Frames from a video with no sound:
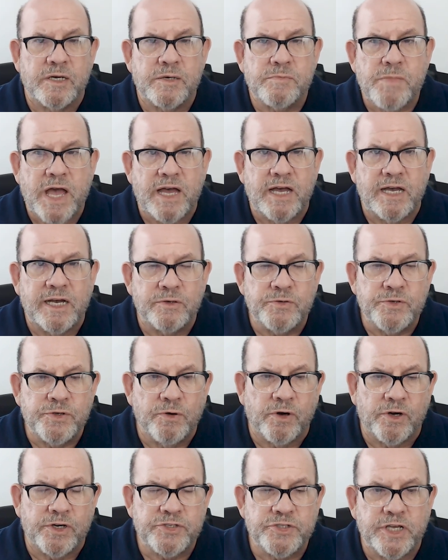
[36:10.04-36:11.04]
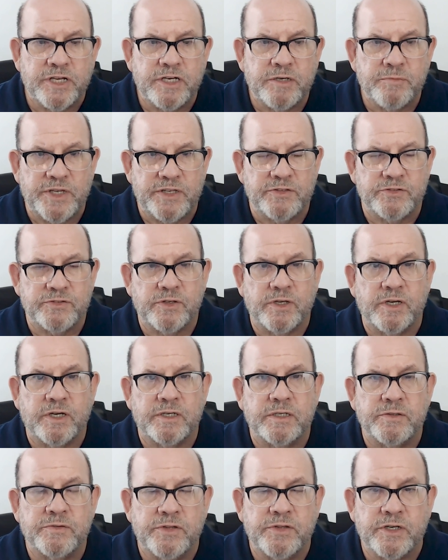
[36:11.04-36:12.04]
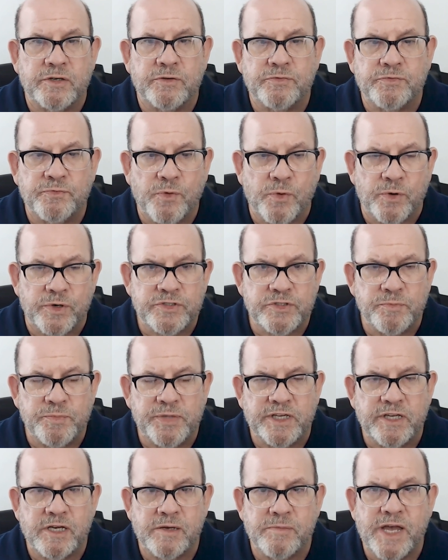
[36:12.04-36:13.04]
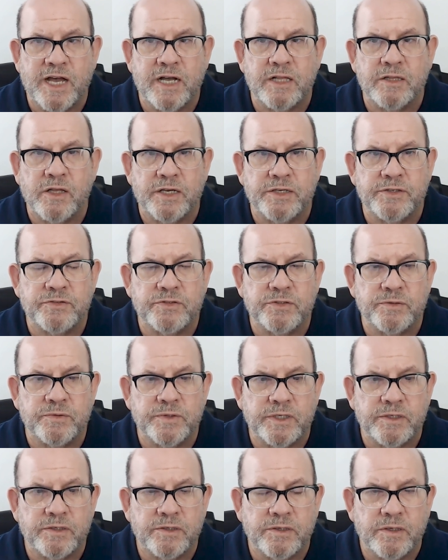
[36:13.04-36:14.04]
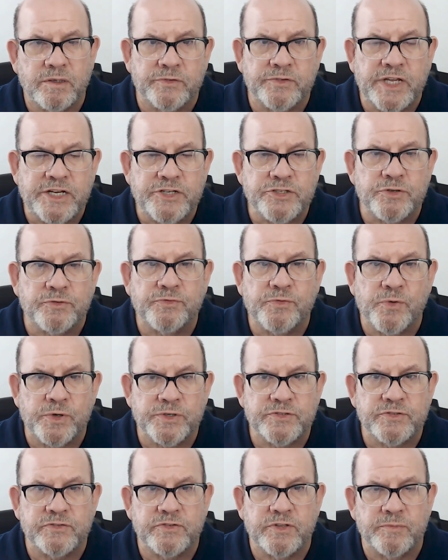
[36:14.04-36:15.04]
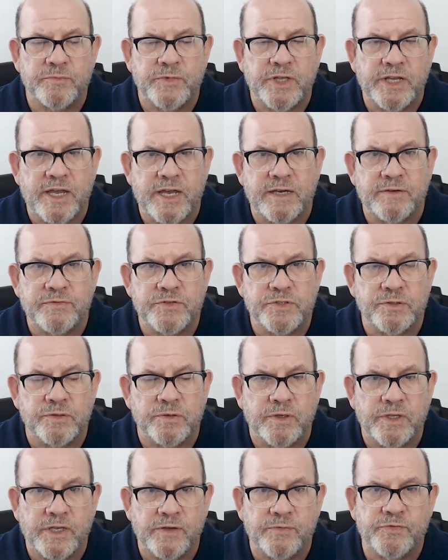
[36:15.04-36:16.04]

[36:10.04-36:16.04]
Um, how do arch enemies uh, that are forced to become allies do it? Well, nature forces them. They have to.